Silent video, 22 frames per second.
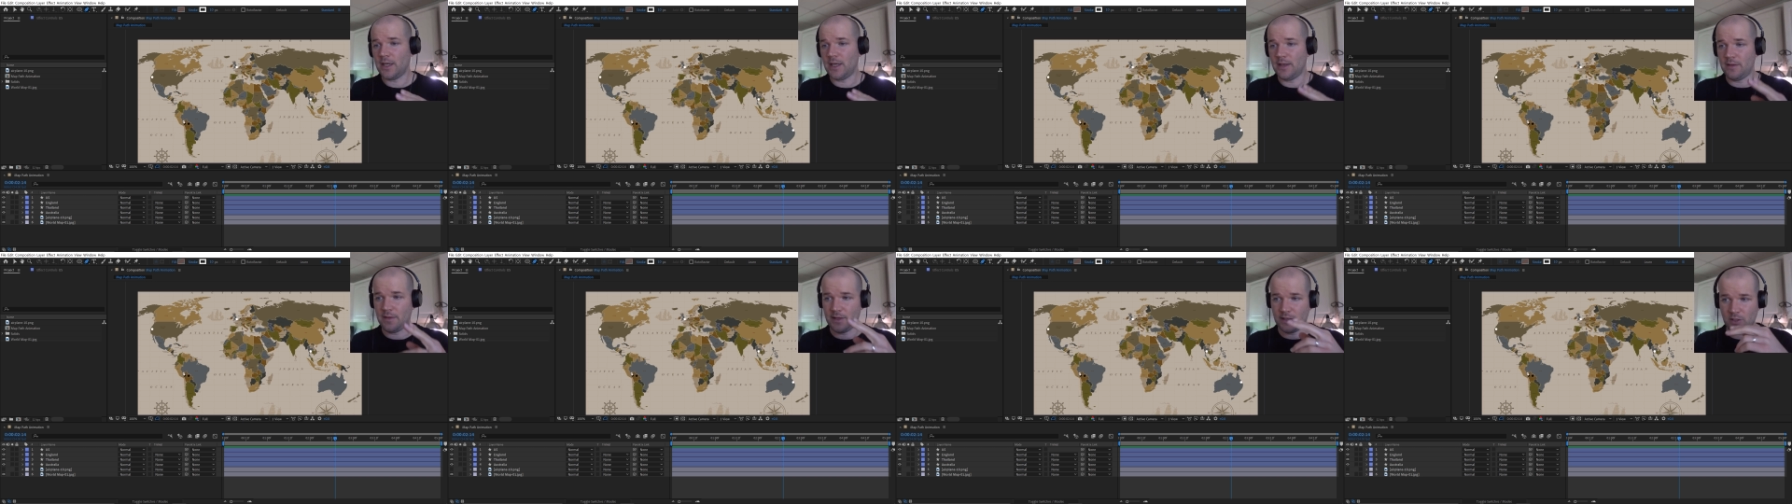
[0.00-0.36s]

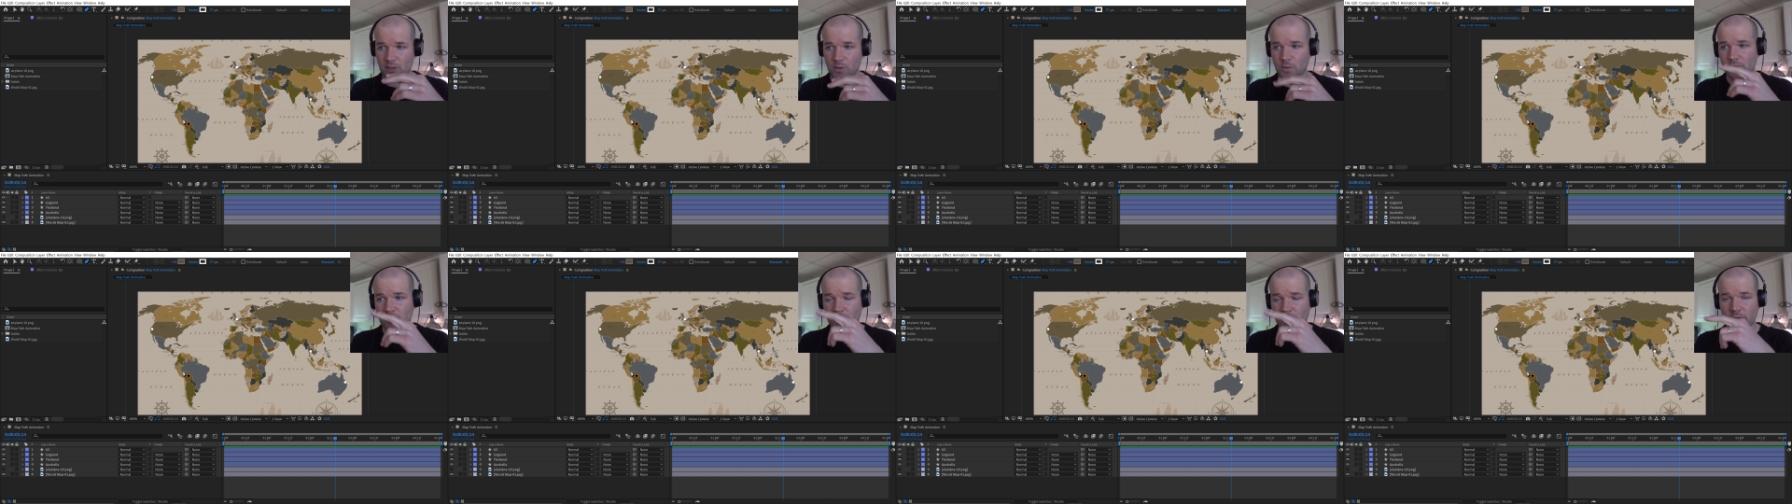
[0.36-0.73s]
and then
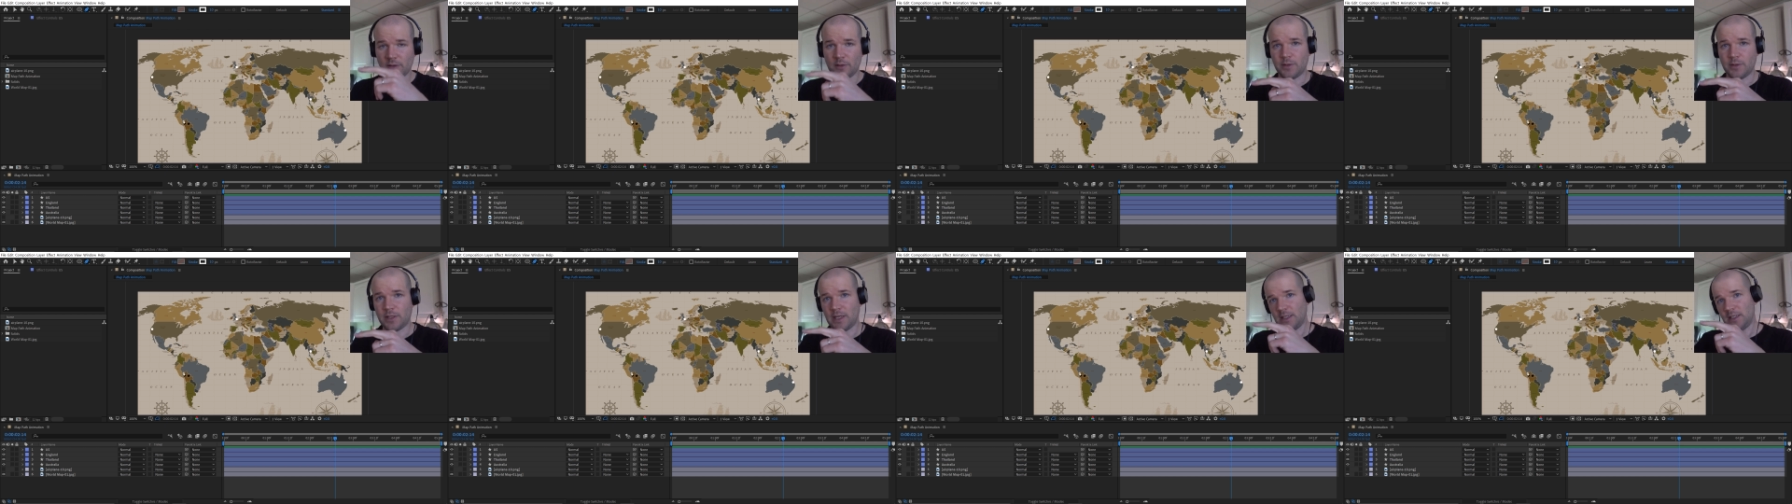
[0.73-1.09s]
going to all the
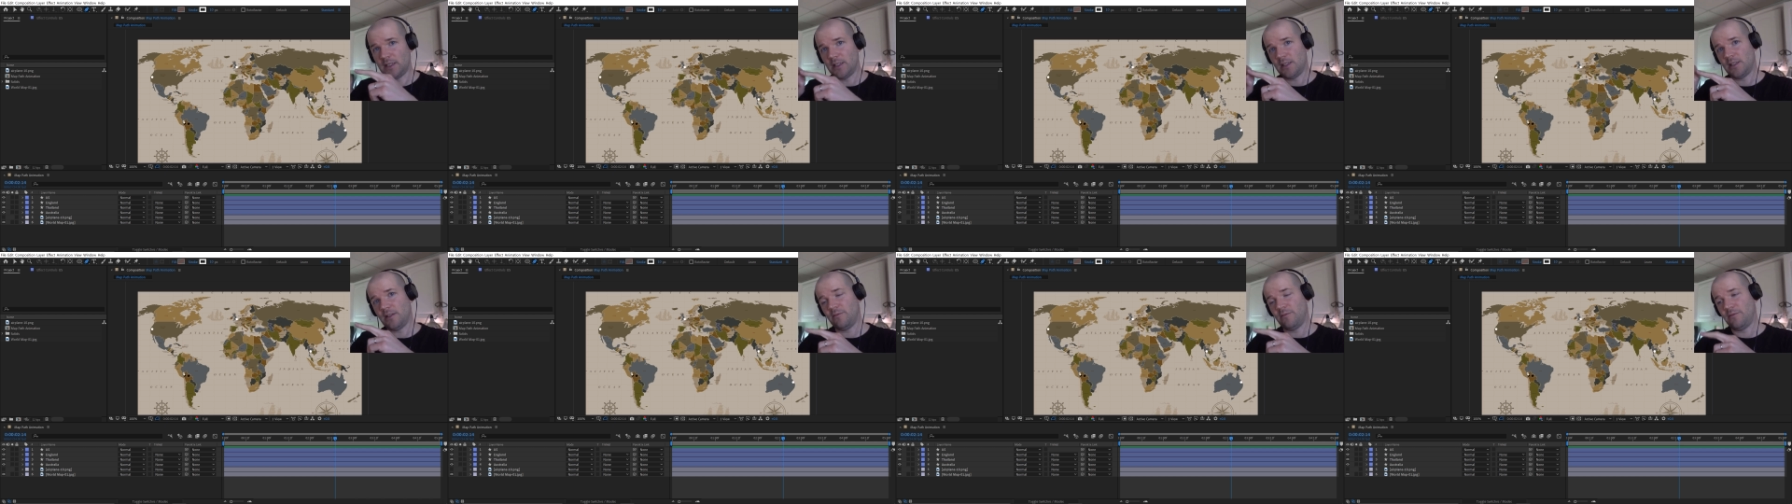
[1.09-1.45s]

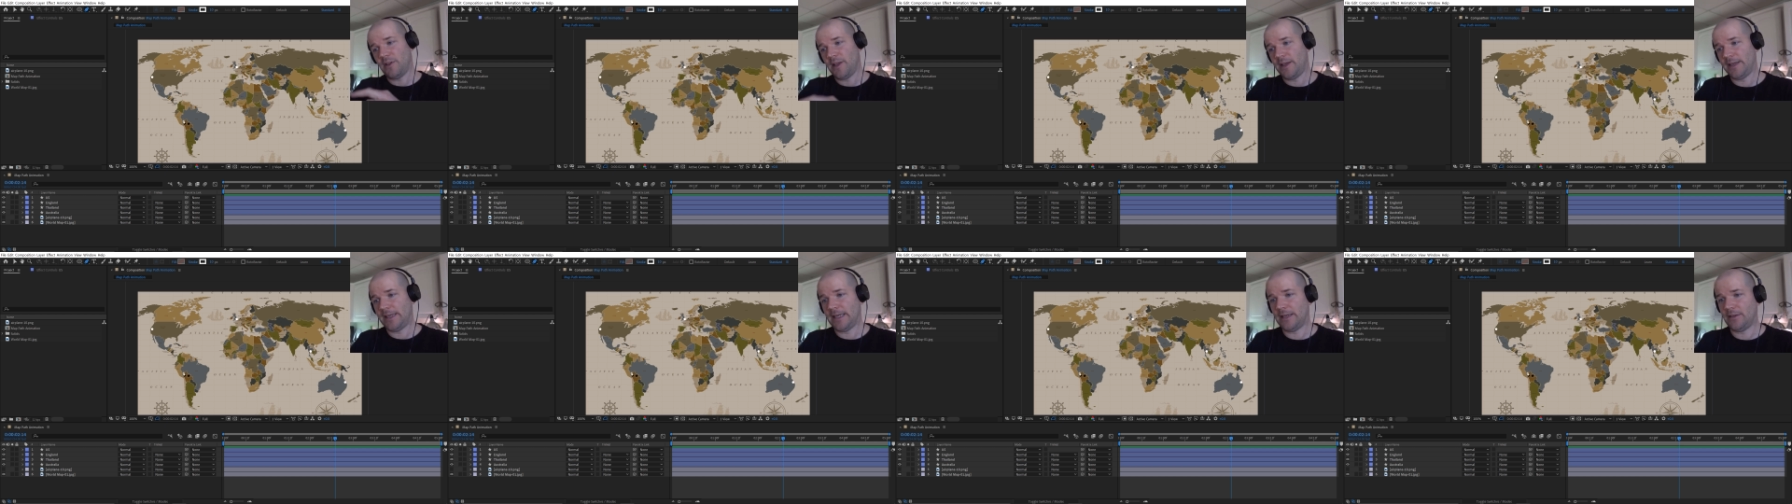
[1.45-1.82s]
locations and
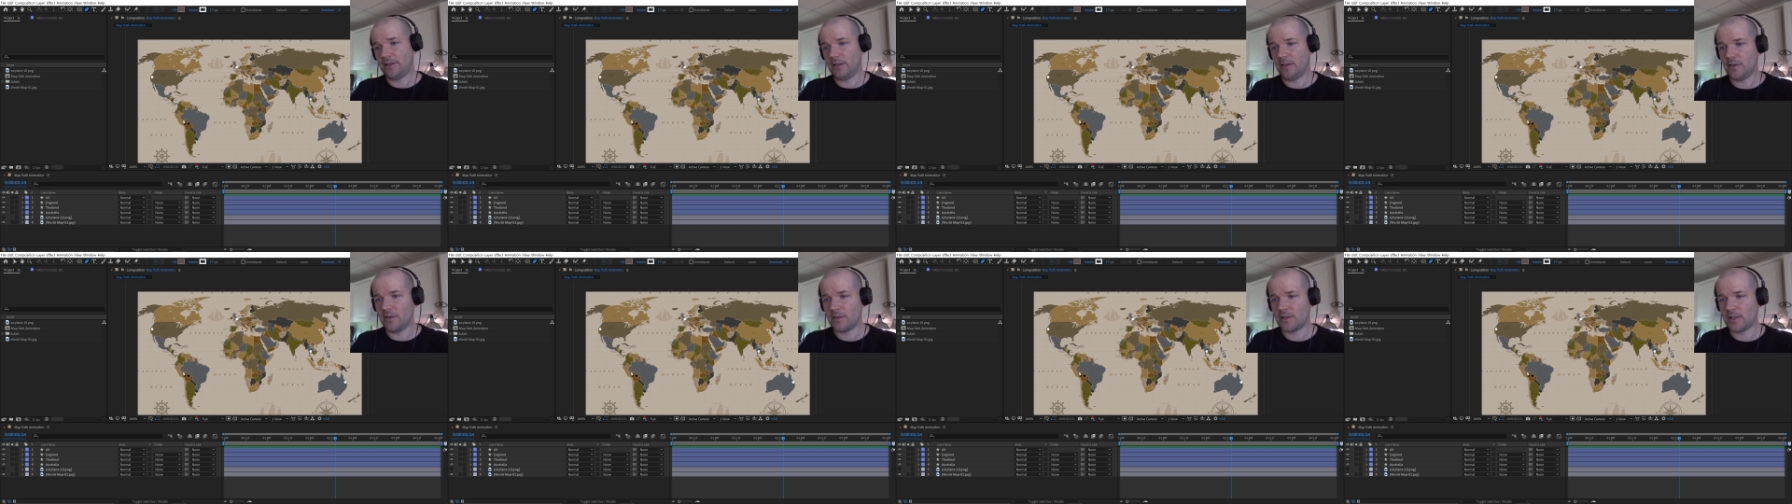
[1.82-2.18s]
flying out
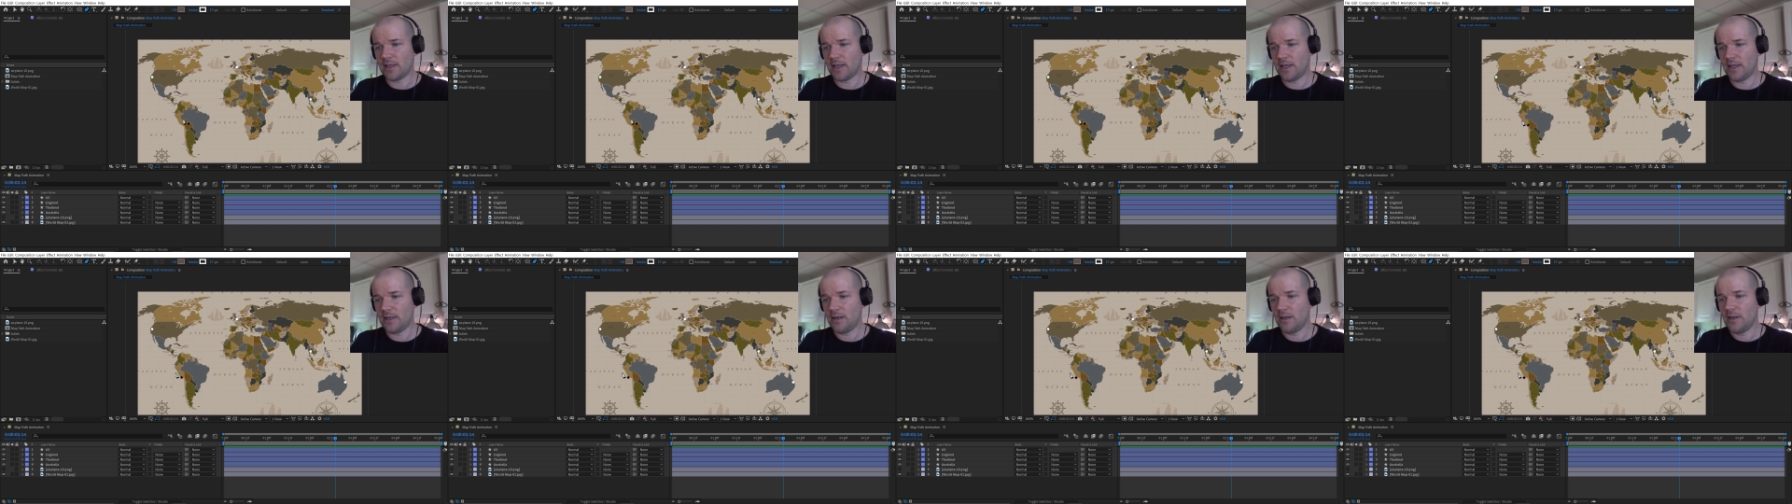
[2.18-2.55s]
the other
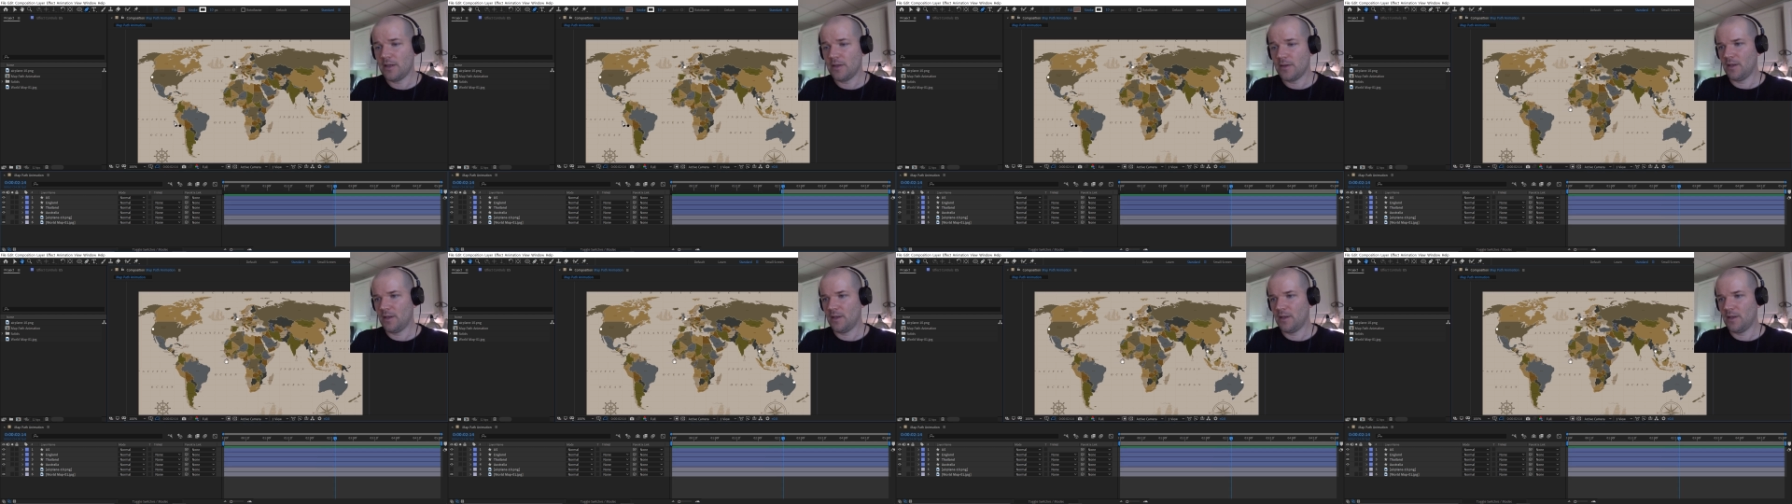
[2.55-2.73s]
side.